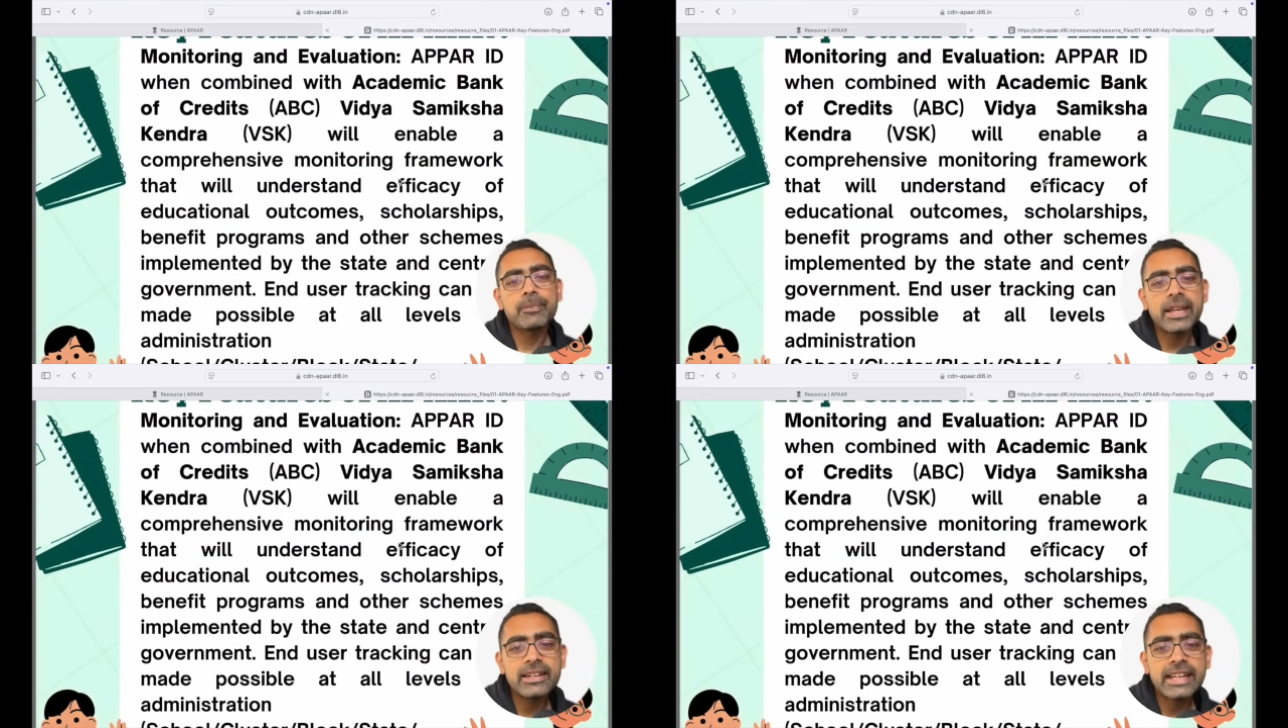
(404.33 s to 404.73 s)

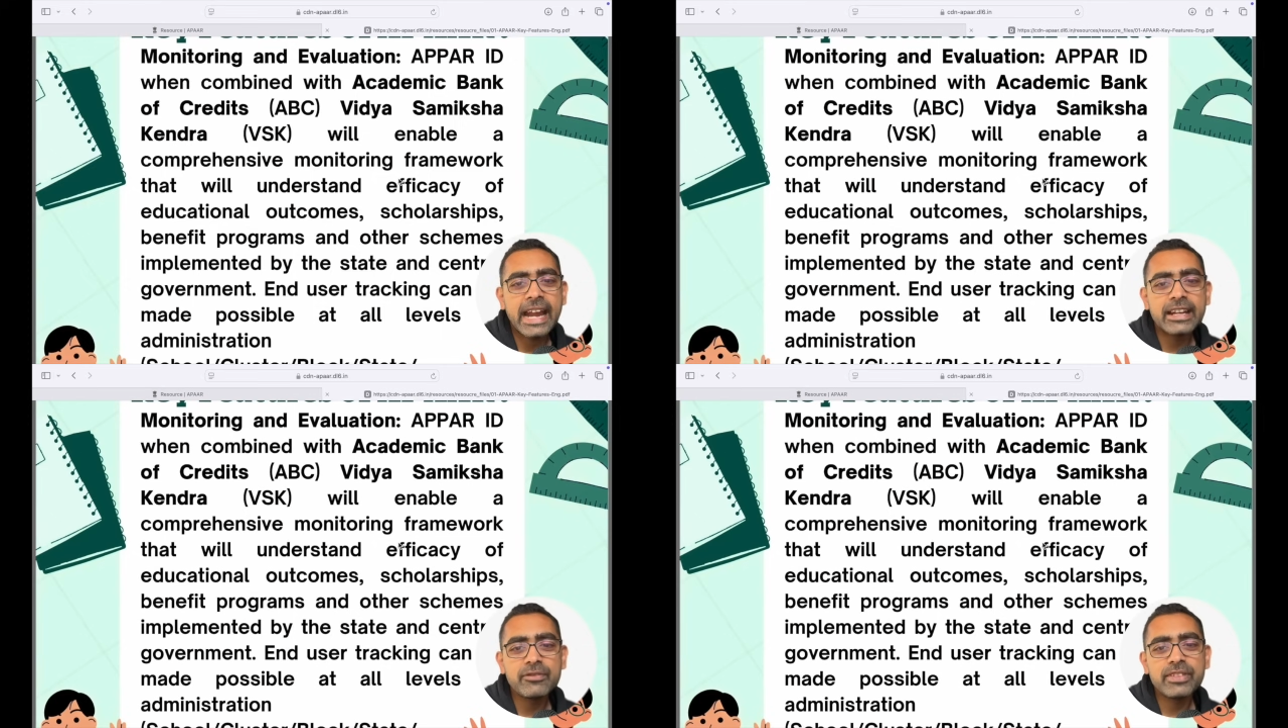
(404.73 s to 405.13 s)
in
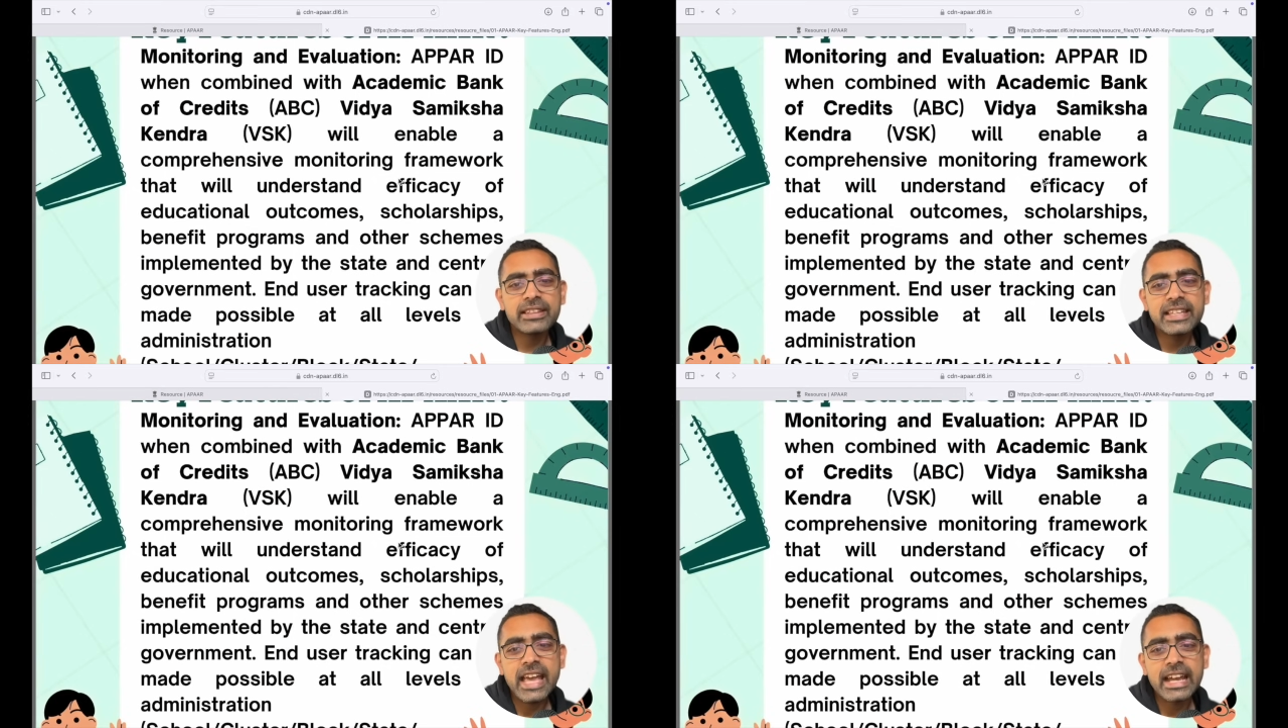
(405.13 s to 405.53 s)
tandem
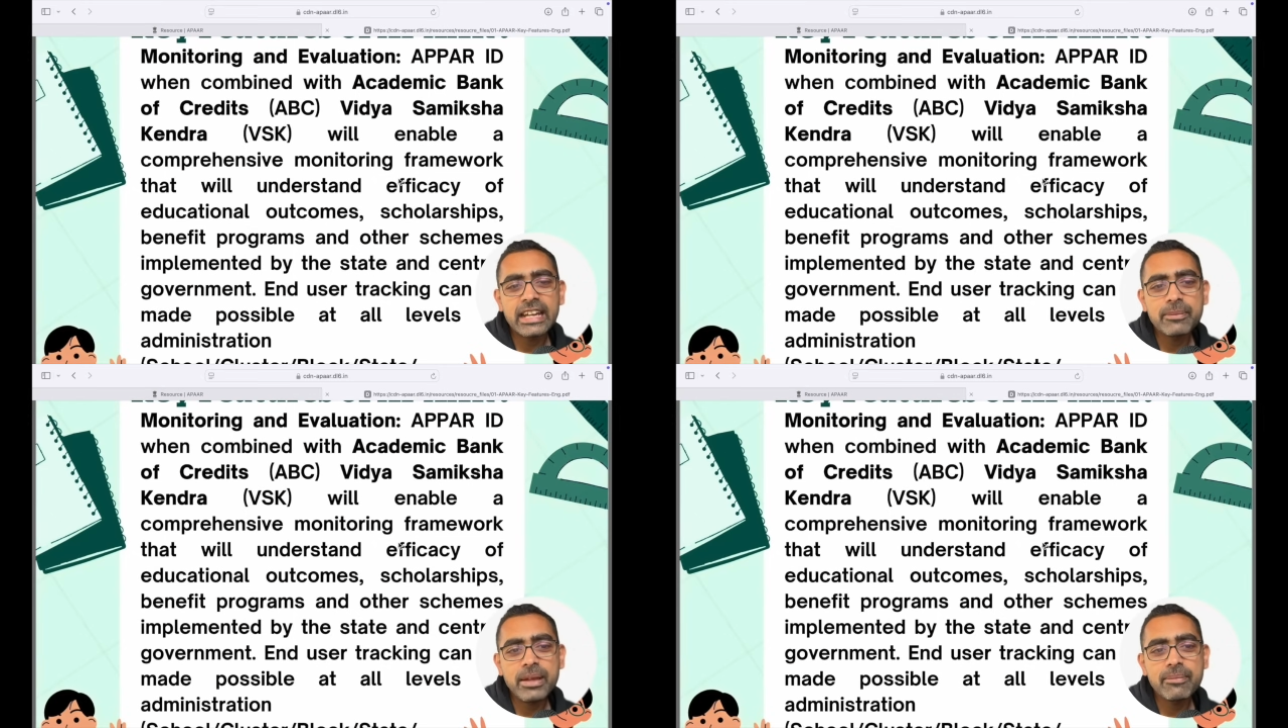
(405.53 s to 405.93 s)
with the
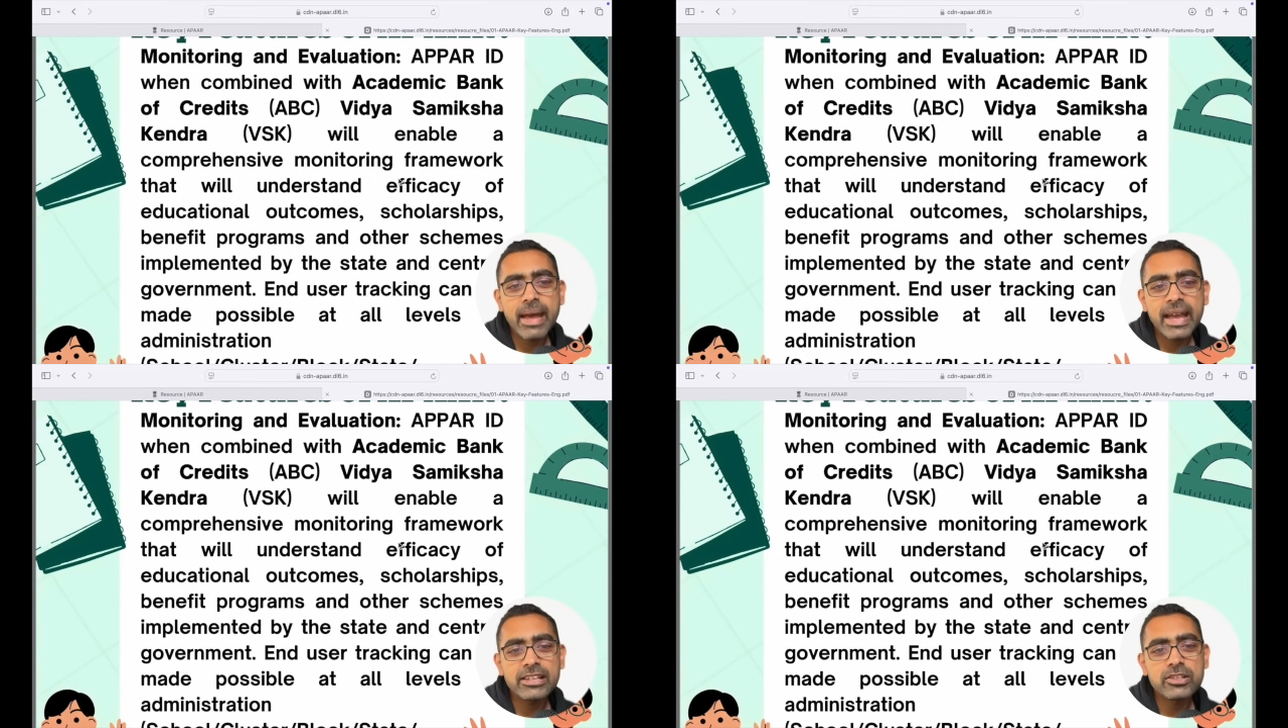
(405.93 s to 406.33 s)
academic
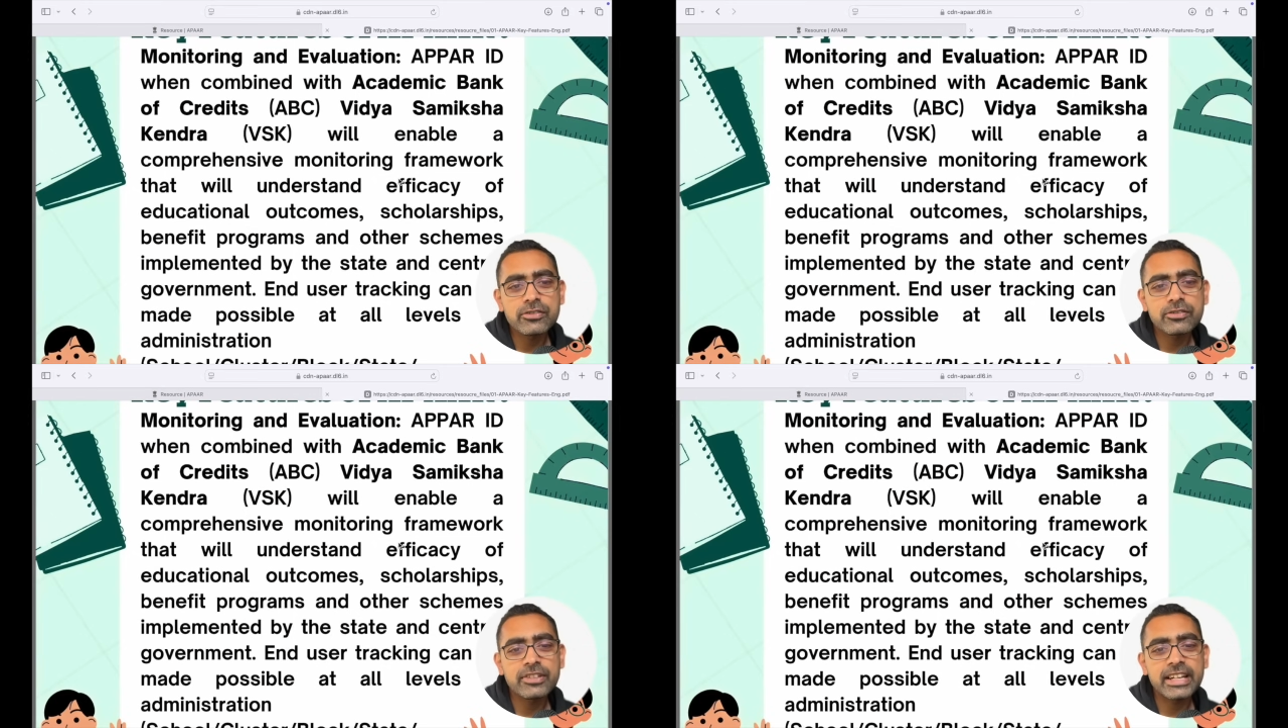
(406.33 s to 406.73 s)
banks
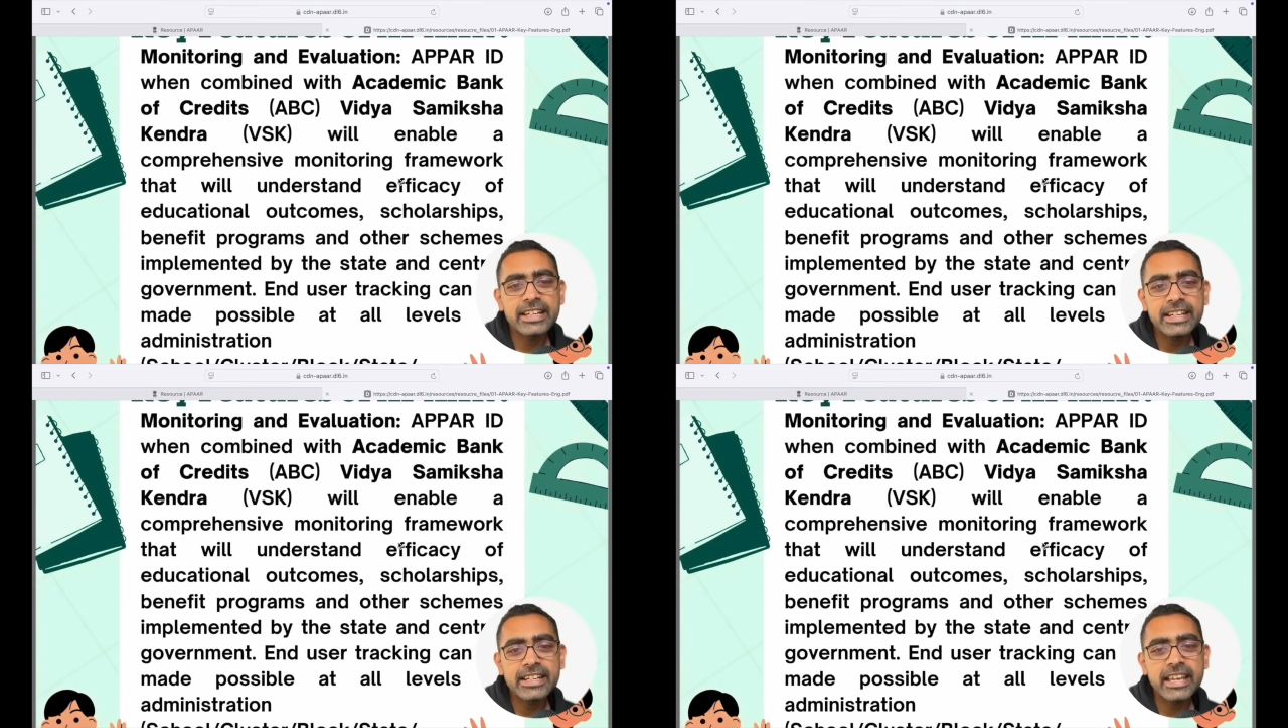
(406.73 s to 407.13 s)
of
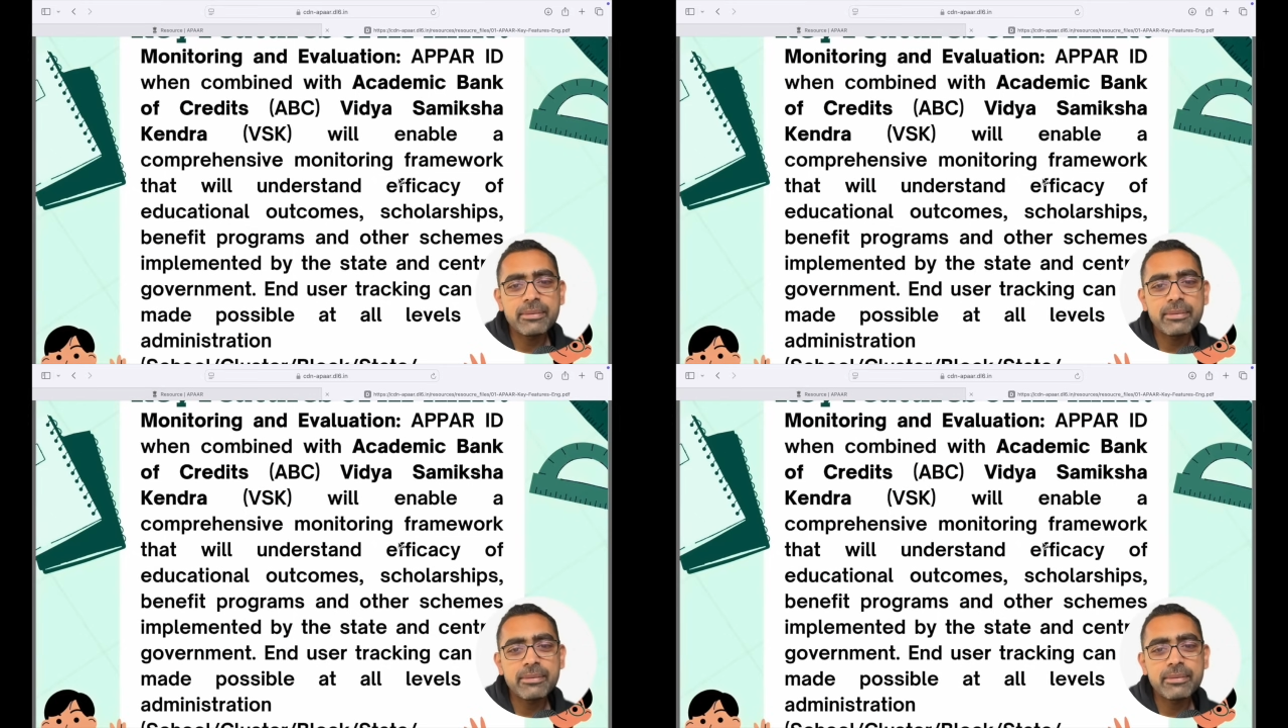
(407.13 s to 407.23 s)
credit,